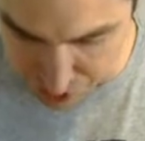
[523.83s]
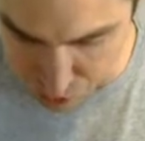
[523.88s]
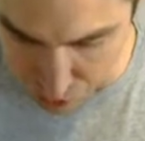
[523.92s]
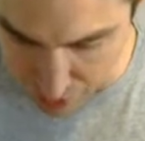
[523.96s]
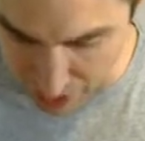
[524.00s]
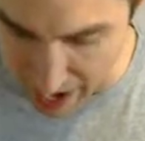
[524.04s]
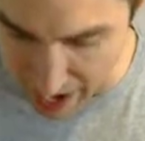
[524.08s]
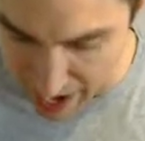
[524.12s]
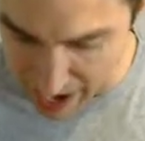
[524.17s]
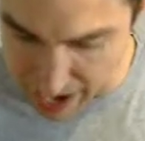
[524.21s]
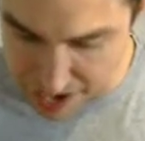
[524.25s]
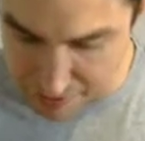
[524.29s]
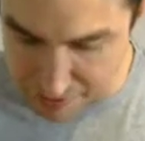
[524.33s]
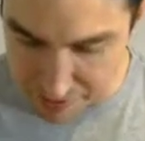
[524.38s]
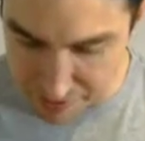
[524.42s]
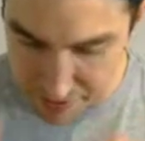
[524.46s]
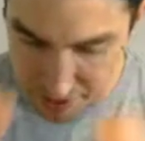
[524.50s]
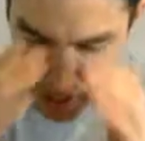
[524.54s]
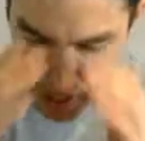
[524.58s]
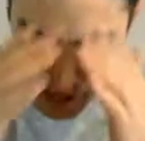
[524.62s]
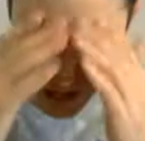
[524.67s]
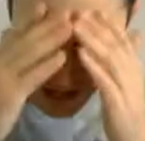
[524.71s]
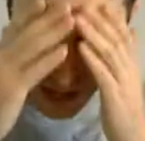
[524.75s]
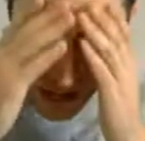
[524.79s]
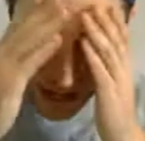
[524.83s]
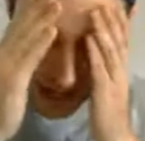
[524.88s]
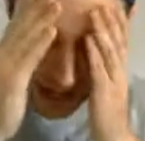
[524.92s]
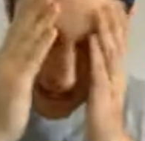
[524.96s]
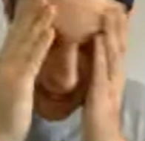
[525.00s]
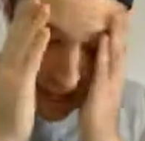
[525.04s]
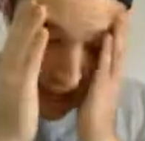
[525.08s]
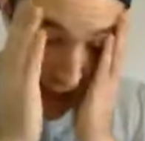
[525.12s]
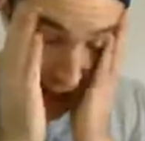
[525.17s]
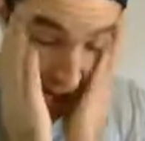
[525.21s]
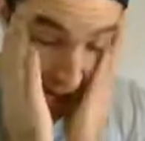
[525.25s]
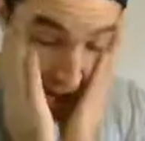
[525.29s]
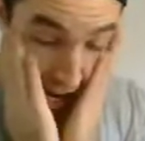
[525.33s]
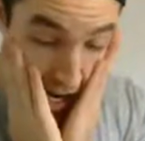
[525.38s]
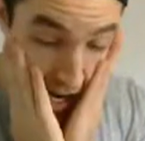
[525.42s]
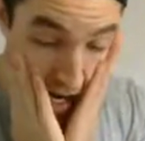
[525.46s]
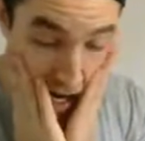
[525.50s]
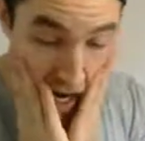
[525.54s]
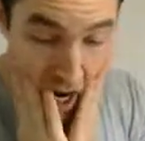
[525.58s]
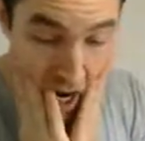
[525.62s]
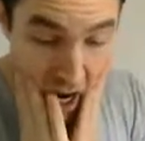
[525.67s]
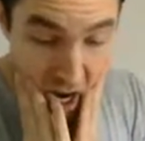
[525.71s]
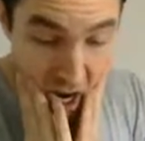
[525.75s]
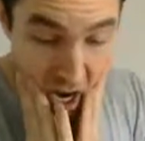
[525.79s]
have that,
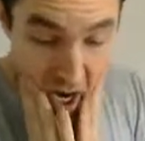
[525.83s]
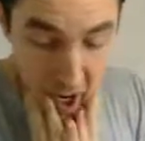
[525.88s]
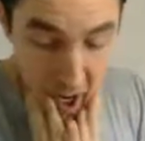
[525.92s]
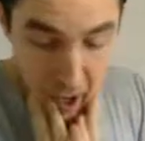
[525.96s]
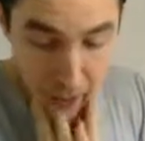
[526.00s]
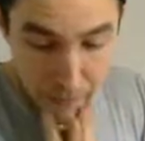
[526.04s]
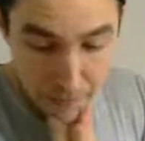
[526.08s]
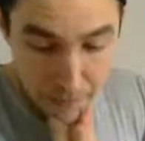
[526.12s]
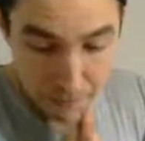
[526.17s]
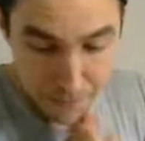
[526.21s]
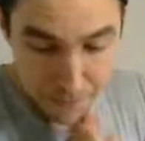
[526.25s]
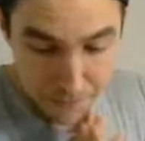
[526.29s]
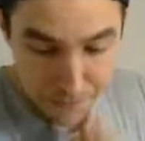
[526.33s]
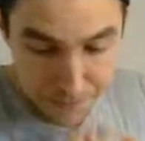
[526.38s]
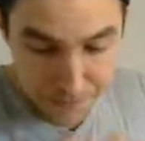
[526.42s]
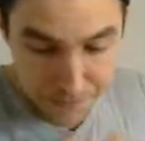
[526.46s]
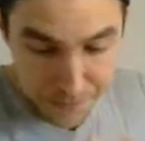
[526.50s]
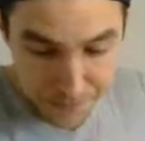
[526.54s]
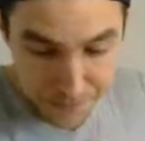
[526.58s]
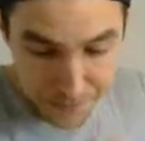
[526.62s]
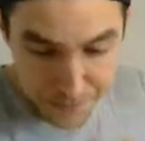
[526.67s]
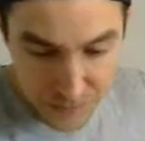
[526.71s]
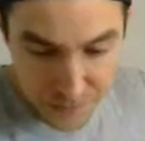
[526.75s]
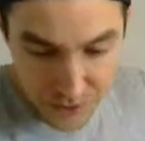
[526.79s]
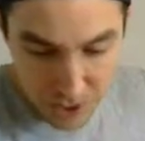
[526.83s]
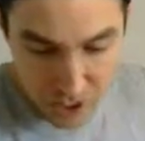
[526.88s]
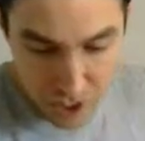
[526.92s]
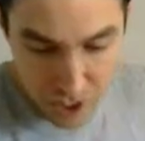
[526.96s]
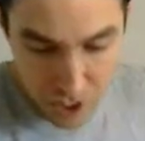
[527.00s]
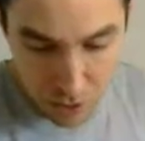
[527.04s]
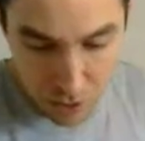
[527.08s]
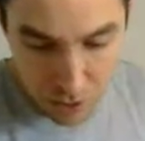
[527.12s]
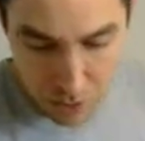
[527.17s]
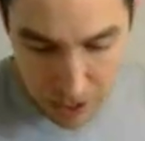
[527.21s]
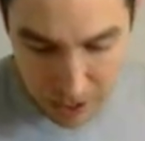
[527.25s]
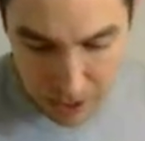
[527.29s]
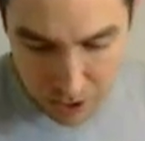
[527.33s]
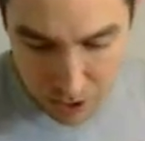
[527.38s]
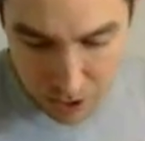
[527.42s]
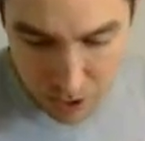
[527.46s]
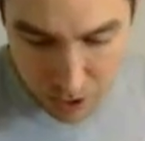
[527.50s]
you know what?